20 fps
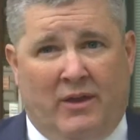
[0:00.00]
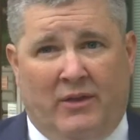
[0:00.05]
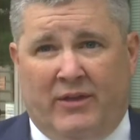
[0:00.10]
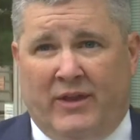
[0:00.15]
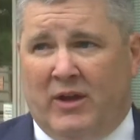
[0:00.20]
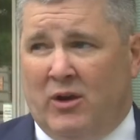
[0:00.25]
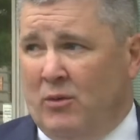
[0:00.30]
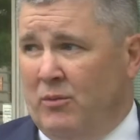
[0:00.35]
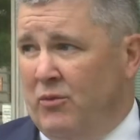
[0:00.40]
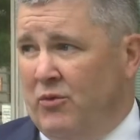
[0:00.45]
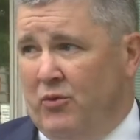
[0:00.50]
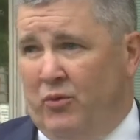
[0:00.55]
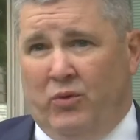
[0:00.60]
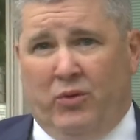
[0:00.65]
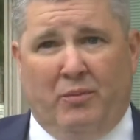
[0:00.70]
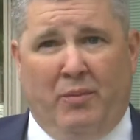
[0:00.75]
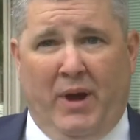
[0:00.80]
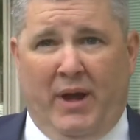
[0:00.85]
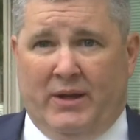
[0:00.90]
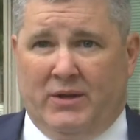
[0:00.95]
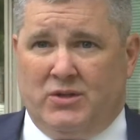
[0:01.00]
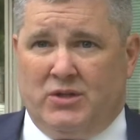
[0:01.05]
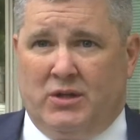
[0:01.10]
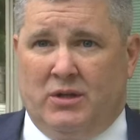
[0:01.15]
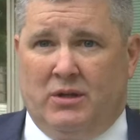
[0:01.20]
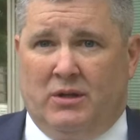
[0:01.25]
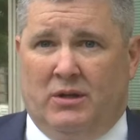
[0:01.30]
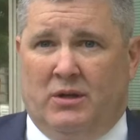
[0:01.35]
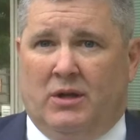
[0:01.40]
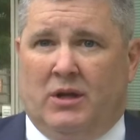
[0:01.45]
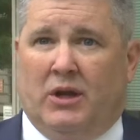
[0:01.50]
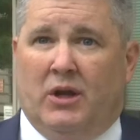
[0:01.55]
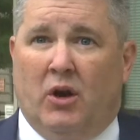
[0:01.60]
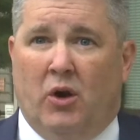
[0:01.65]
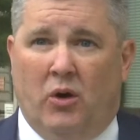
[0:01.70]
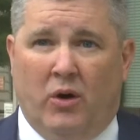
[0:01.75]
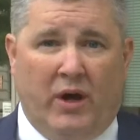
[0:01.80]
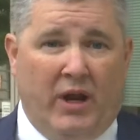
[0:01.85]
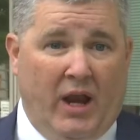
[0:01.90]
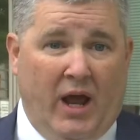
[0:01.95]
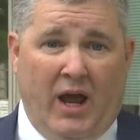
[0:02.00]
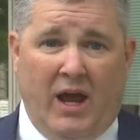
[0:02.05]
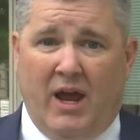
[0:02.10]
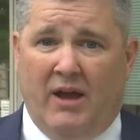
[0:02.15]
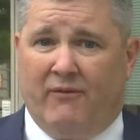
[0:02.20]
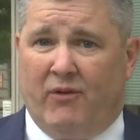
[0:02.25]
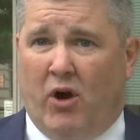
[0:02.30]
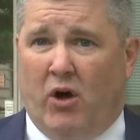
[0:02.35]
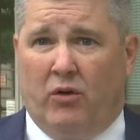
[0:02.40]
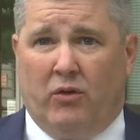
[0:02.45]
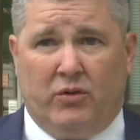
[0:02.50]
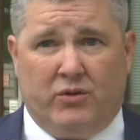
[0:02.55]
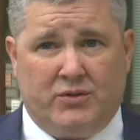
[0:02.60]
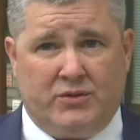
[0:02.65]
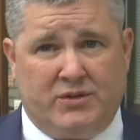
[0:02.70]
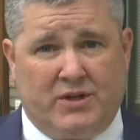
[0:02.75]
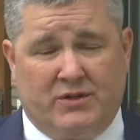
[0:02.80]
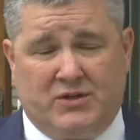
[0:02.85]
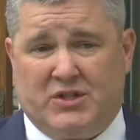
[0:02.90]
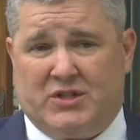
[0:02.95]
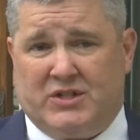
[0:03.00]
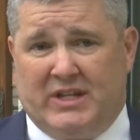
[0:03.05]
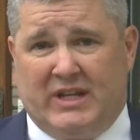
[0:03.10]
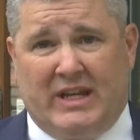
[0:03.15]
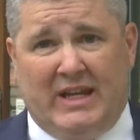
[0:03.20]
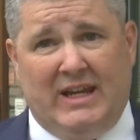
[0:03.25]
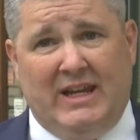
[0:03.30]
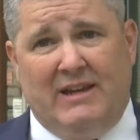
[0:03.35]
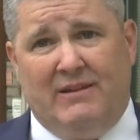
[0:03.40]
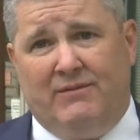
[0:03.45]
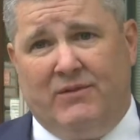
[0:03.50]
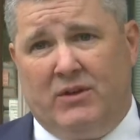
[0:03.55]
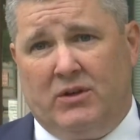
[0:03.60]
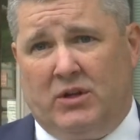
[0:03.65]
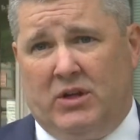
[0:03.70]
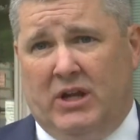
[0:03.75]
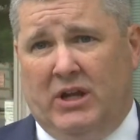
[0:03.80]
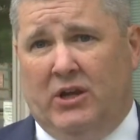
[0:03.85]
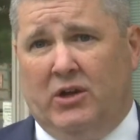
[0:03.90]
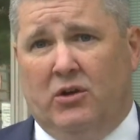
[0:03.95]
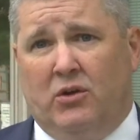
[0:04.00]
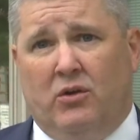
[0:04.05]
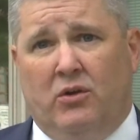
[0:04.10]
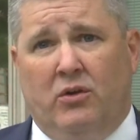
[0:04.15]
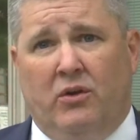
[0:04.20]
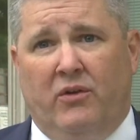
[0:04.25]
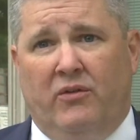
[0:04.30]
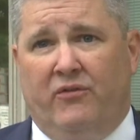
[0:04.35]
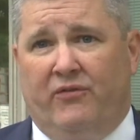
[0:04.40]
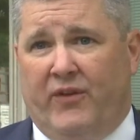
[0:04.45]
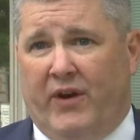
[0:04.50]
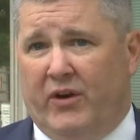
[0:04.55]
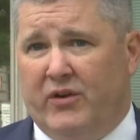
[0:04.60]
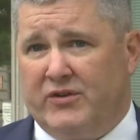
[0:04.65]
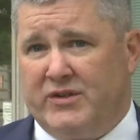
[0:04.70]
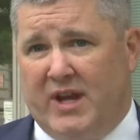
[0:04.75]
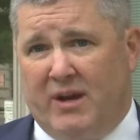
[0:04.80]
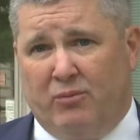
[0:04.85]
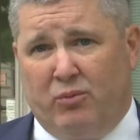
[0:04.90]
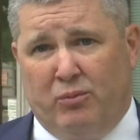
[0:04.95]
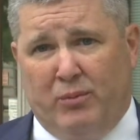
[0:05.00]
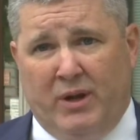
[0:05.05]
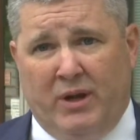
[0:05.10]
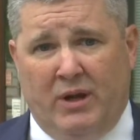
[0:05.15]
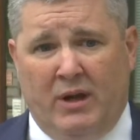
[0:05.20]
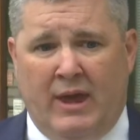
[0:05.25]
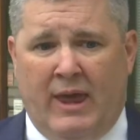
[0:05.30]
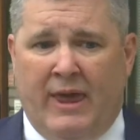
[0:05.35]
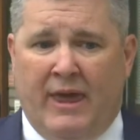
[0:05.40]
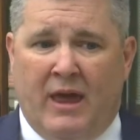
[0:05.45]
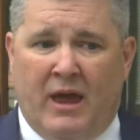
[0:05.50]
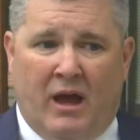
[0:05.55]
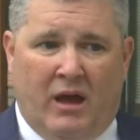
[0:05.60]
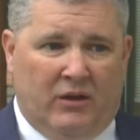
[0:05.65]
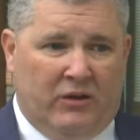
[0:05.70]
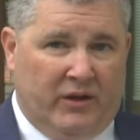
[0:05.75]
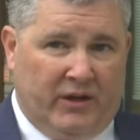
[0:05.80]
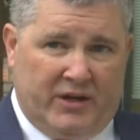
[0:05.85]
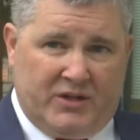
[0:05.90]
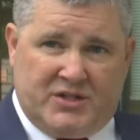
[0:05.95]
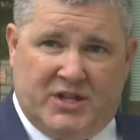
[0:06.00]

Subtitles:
they come through the bench, you know, and I have all those. So it's just an even keel, fair temperament. Like I